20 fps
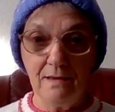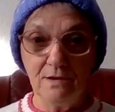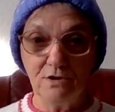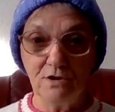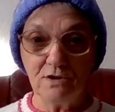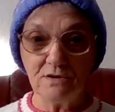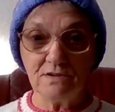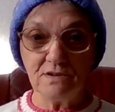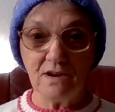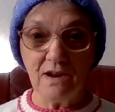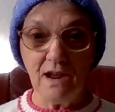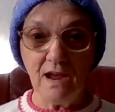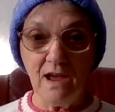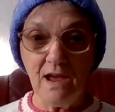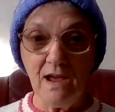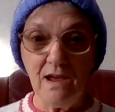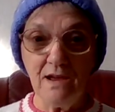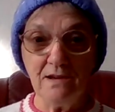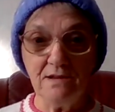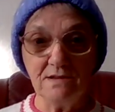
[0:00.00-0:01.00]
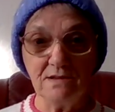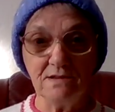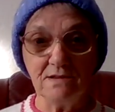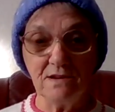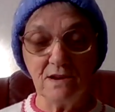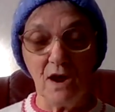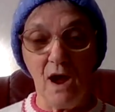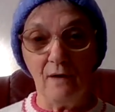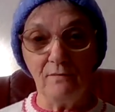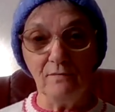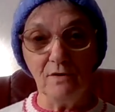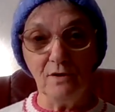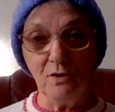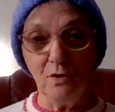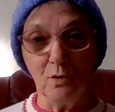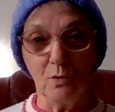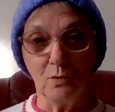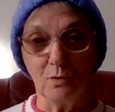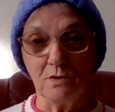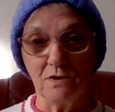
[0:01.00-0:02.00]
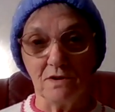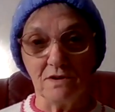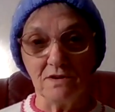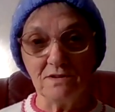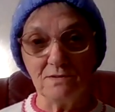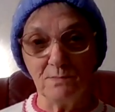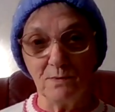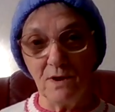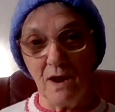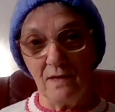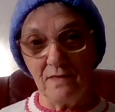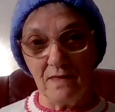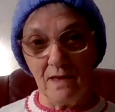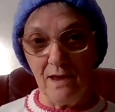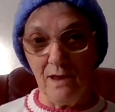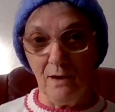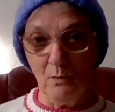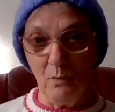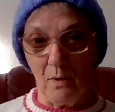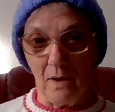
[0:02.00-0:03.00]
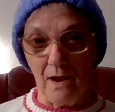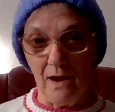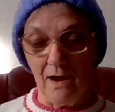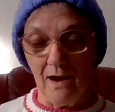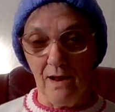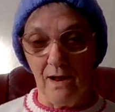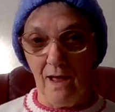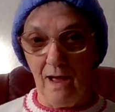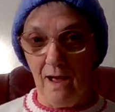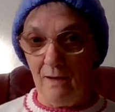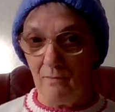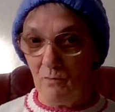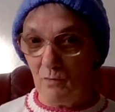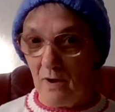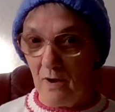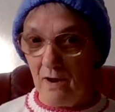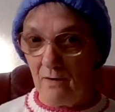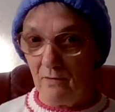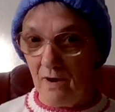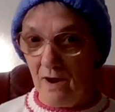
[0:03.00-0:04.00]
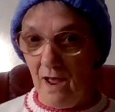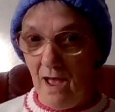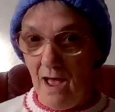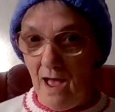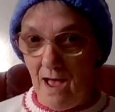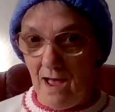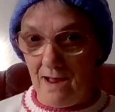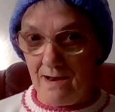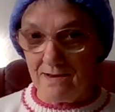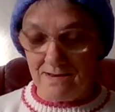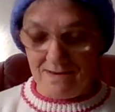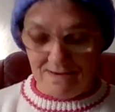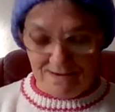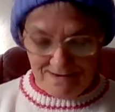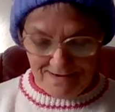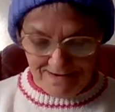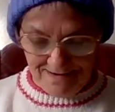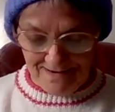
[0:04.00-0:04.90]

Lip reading: just in case you haven't noticed, but I think you will, I'm wearing a hat.